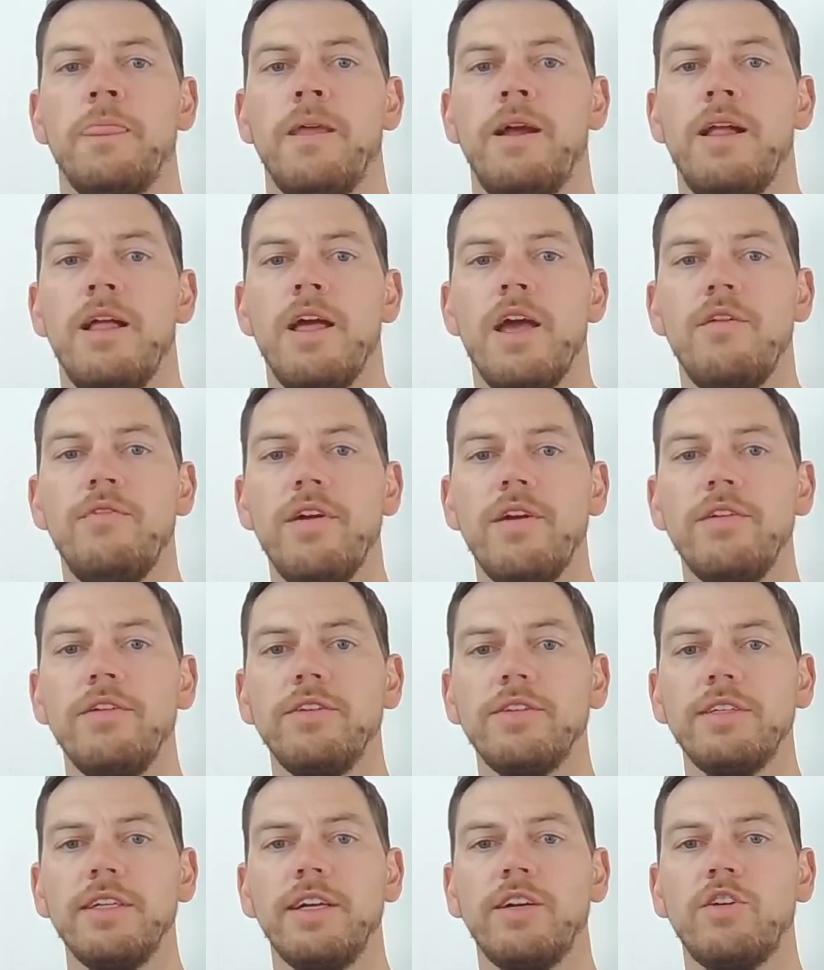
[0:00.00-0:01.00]
If you're
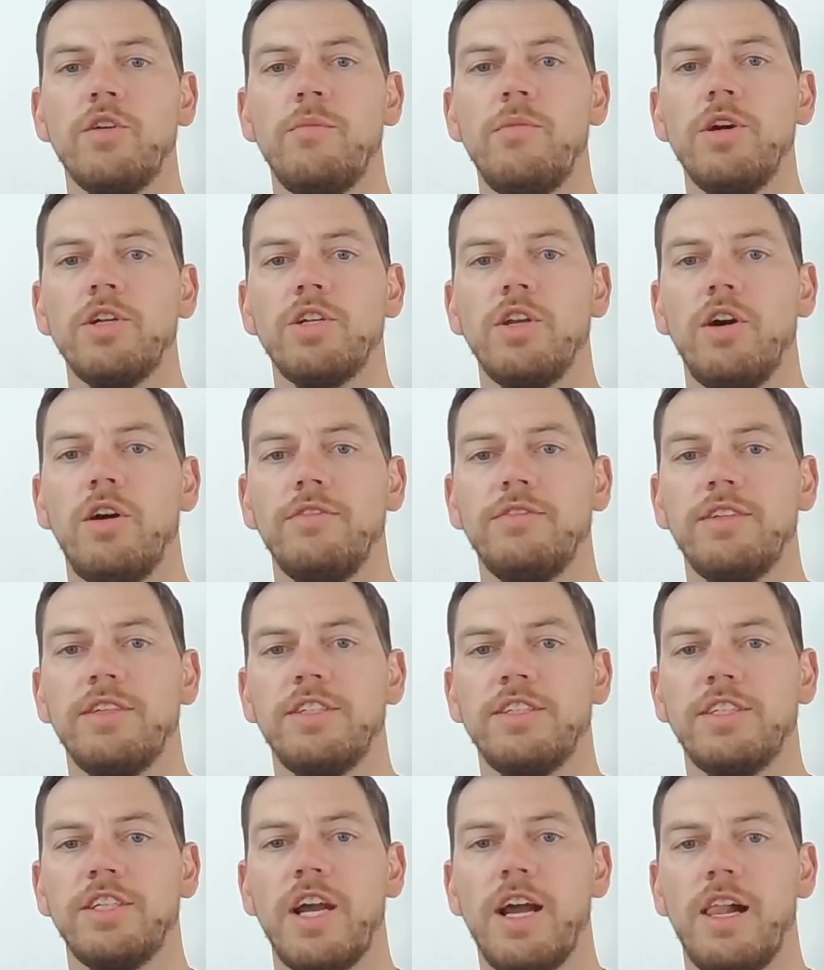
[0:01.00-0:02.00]
using a commercial
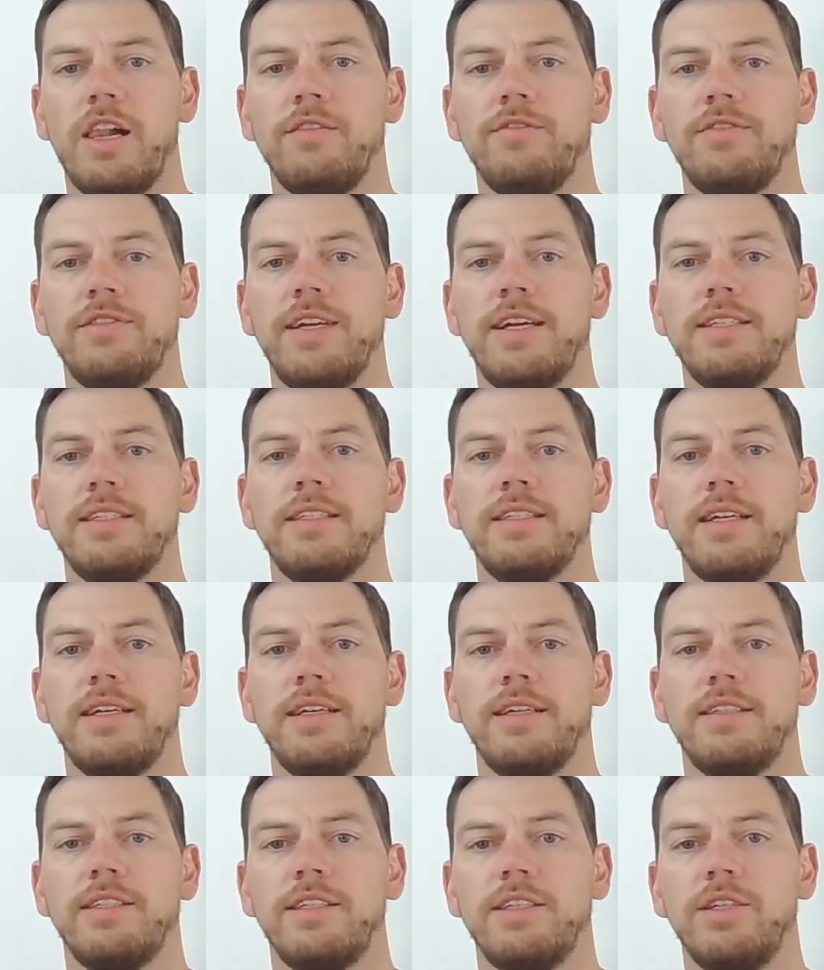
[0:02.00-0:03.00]
off-the-shelf test
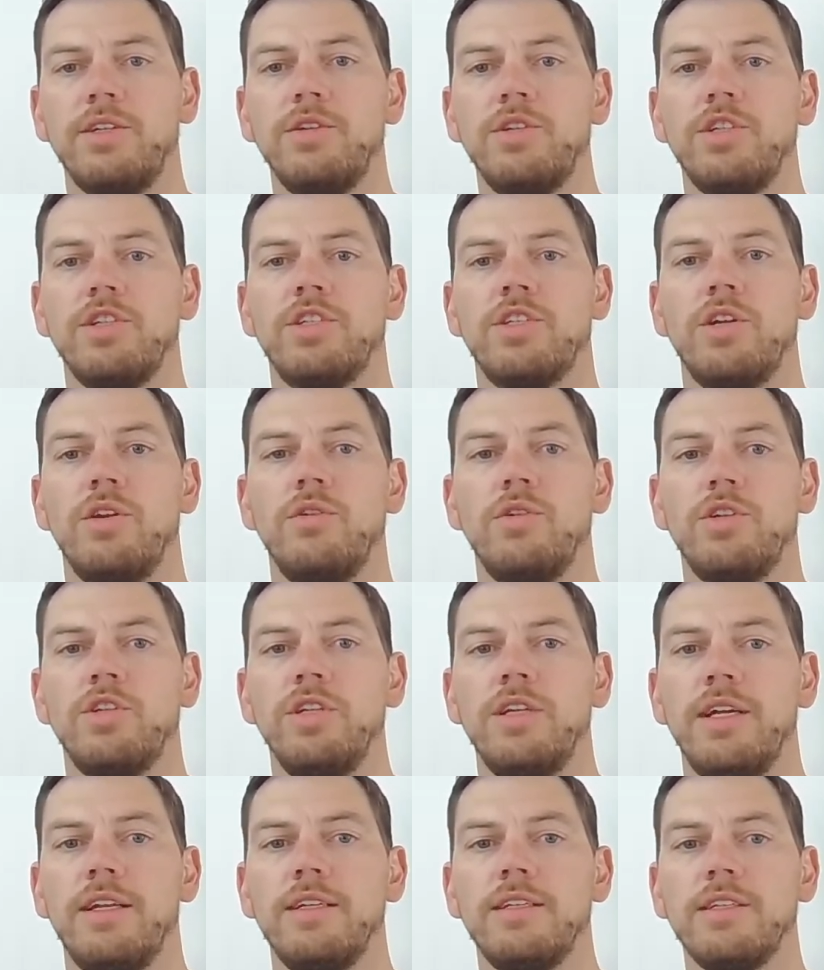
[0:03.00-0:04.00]
execution solution,
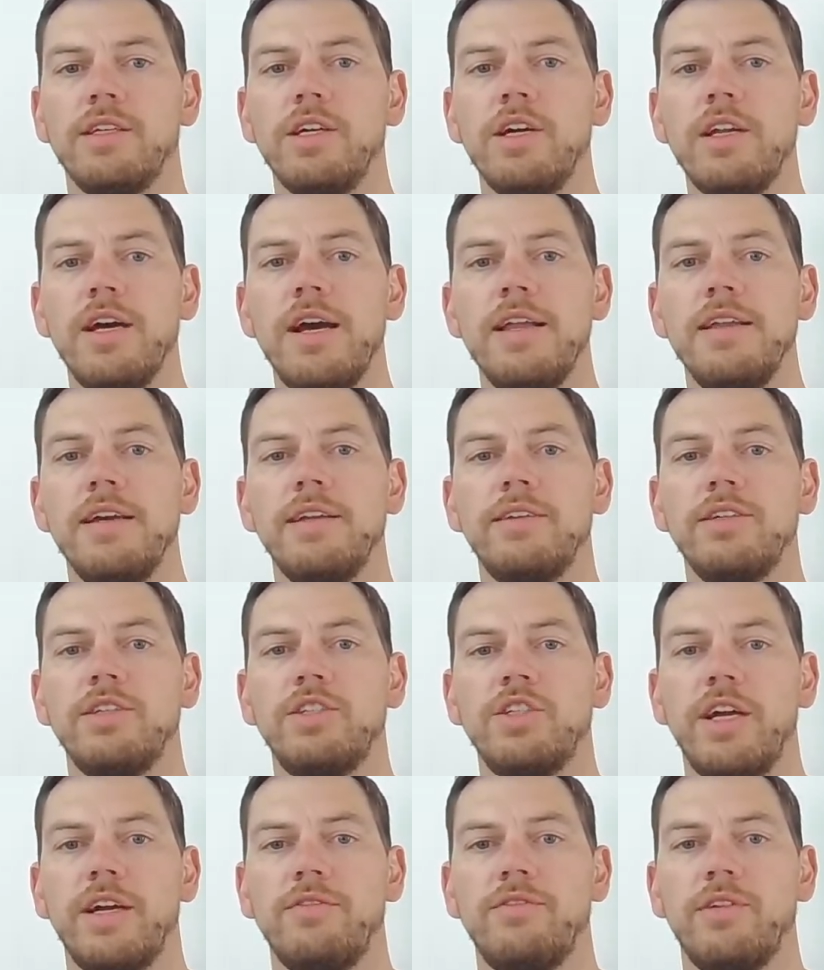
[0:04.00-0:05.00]
it is a good idea to
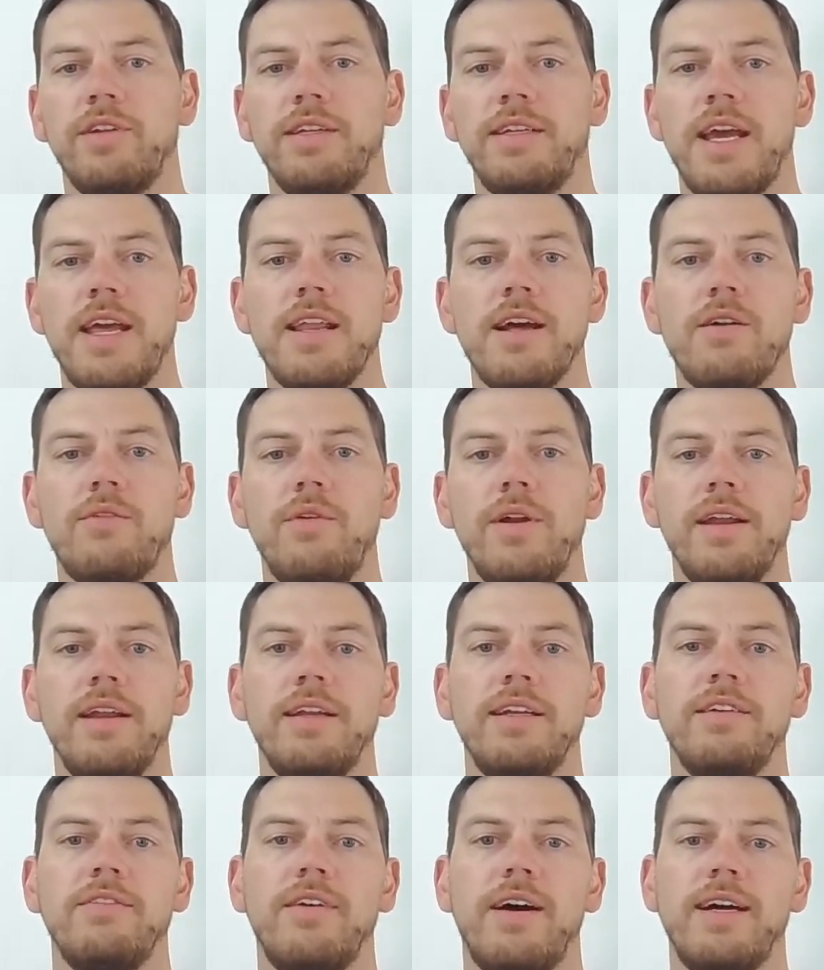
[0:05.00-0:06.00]
check for the data reading
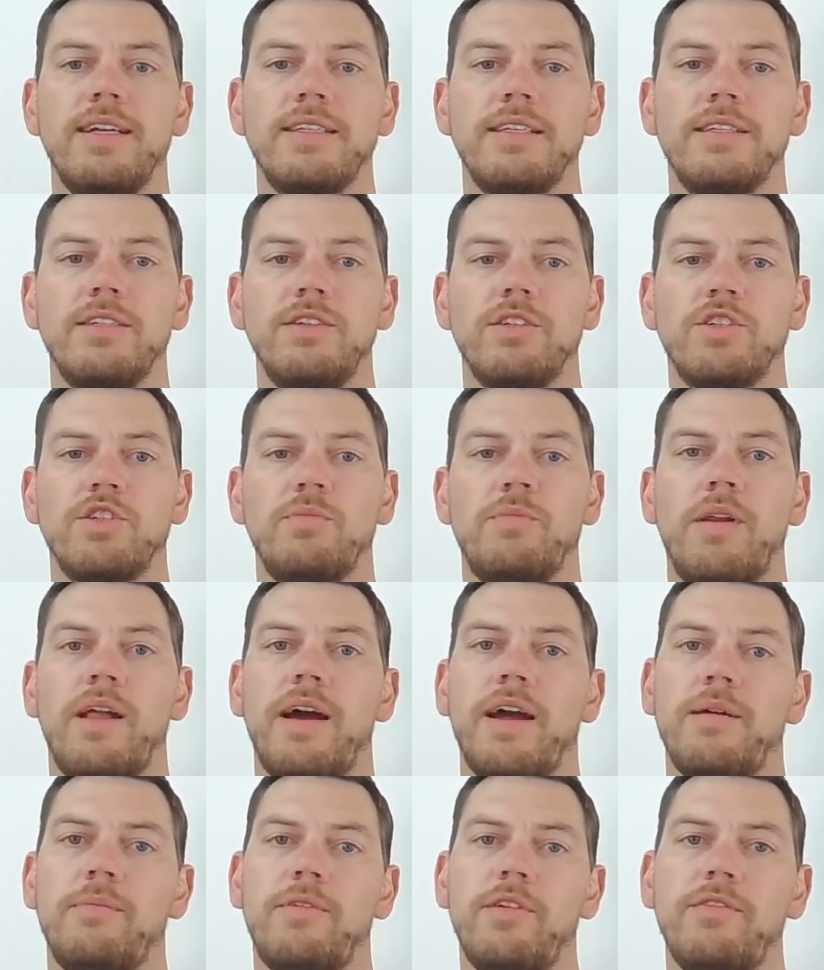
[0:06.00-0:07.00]
devices your
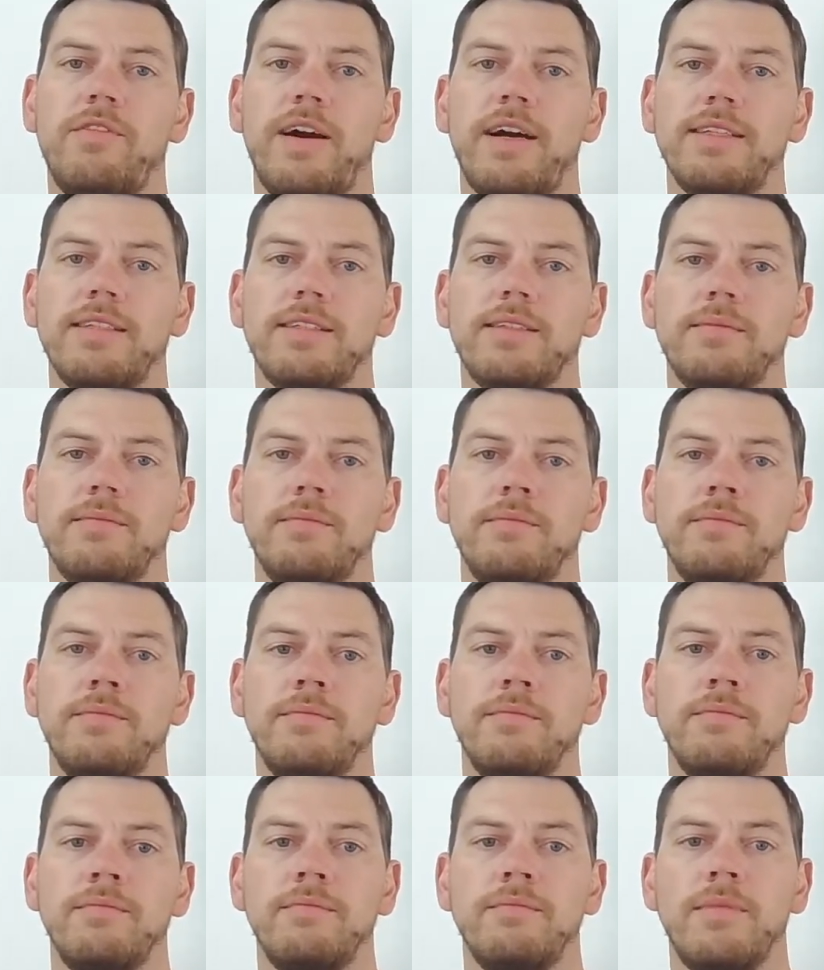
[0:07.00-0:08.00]
supplier provides.
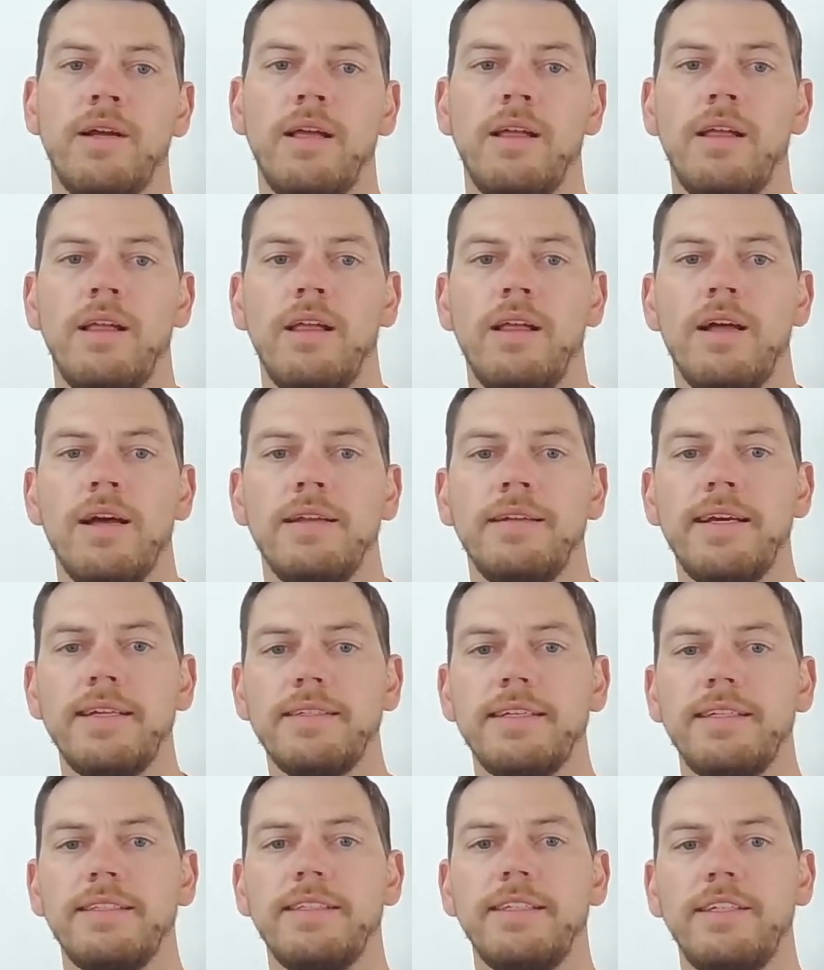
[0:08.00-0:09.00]
Test
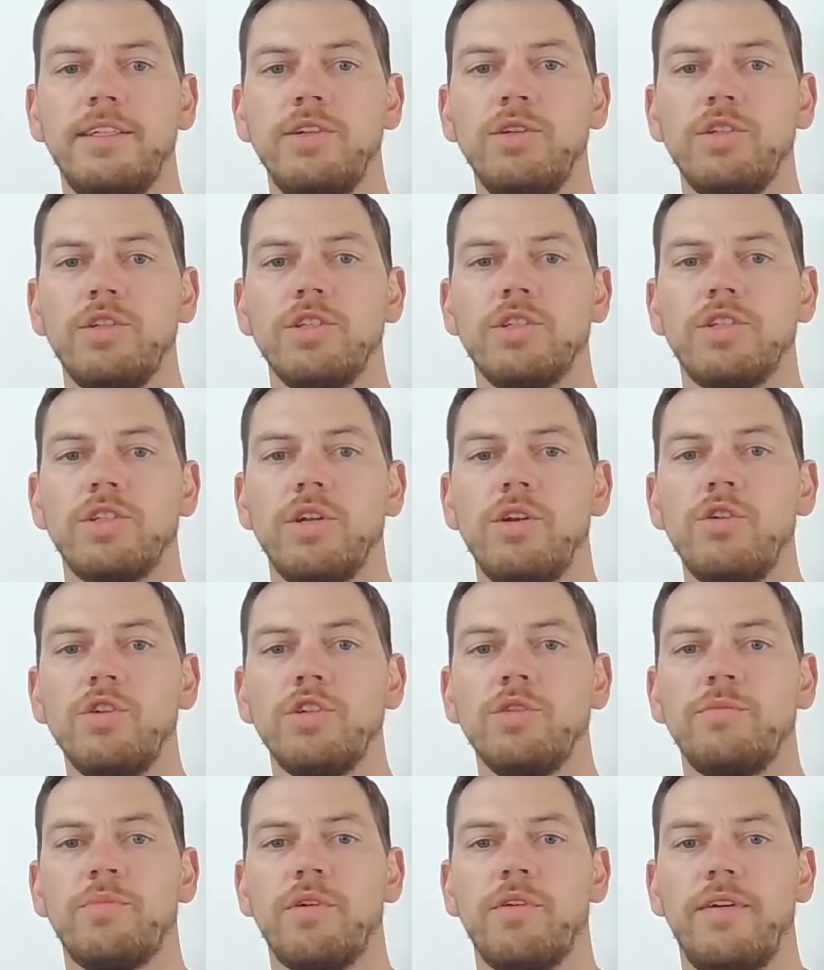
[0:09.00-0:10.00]
execution solution
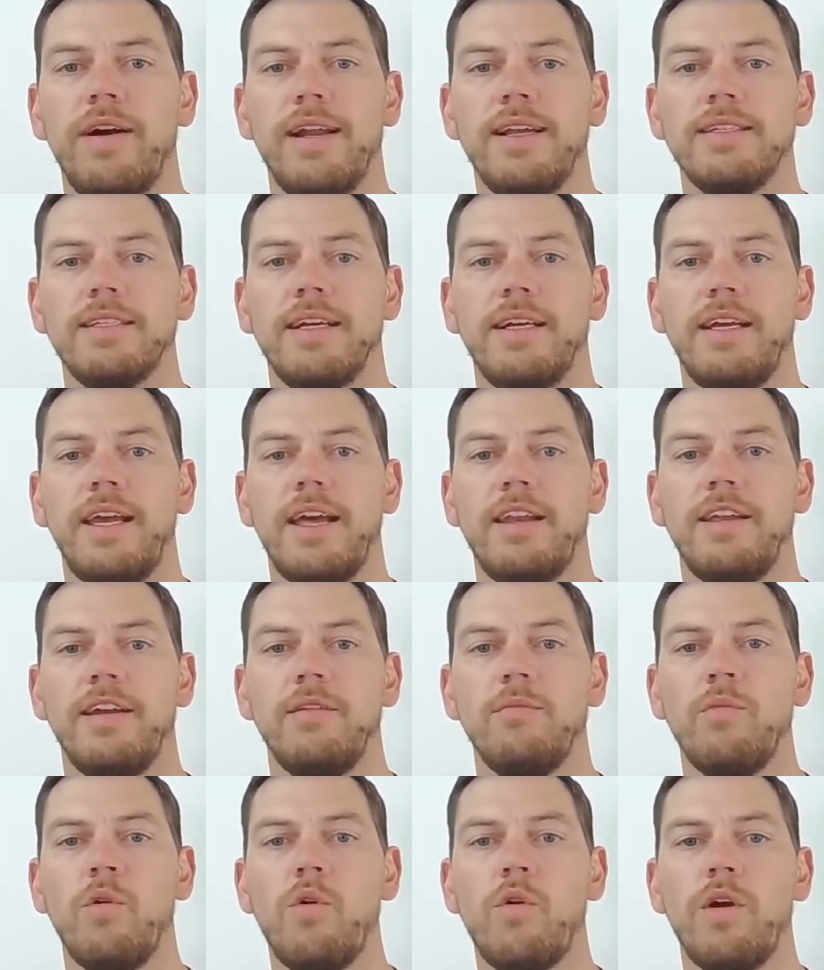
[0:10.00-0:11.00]
providers are getting
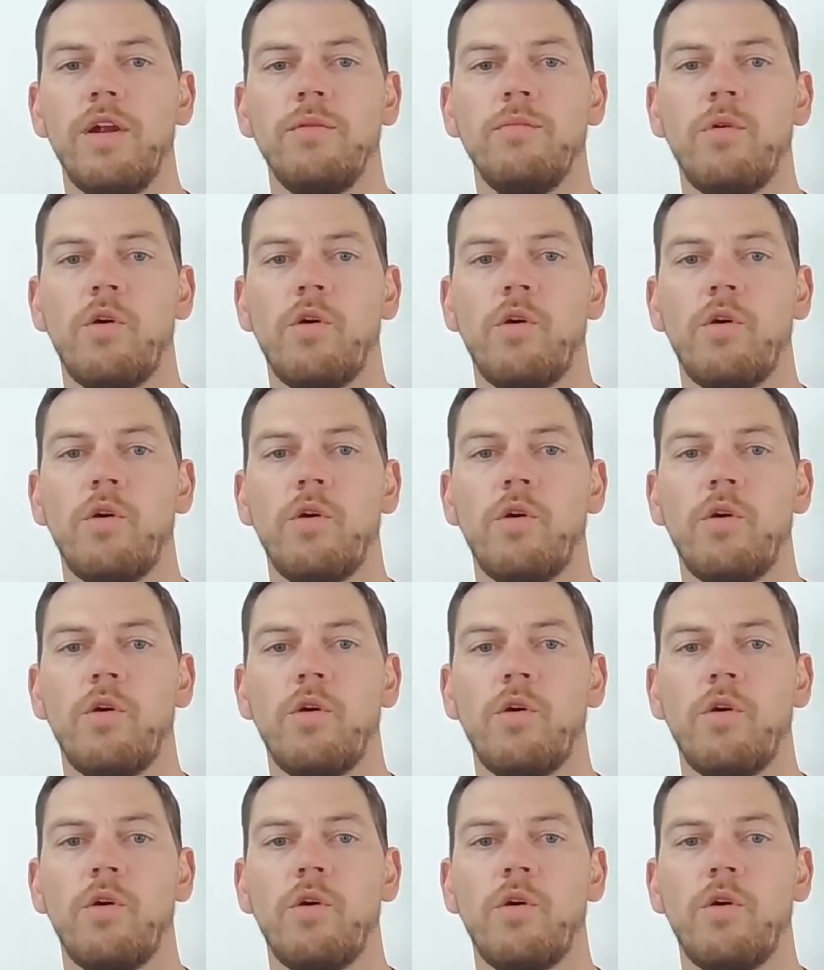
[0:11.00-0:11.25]
more and more